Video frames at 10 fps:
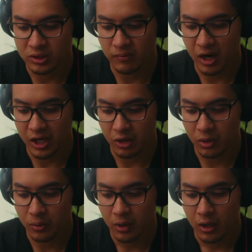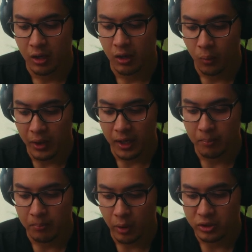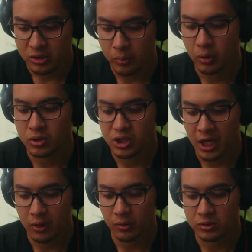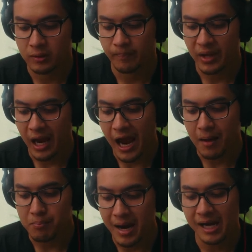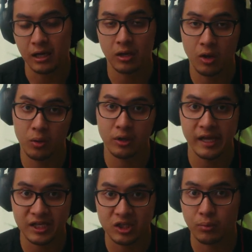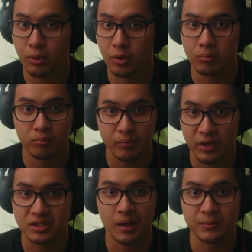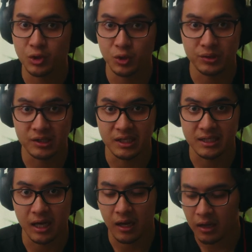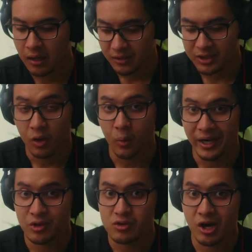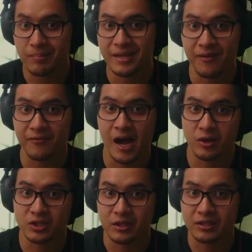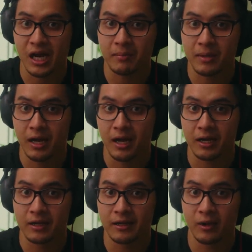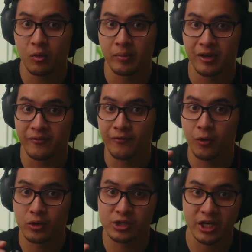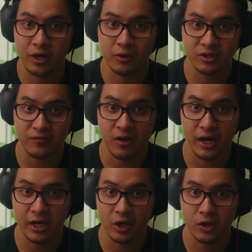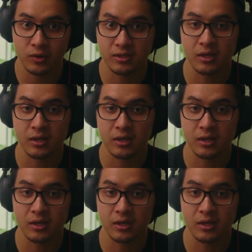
of audio with multiple channels at many lower decibel. It's up to you to decide. So when you drop that files on the timeline, there will be 4 channels of audios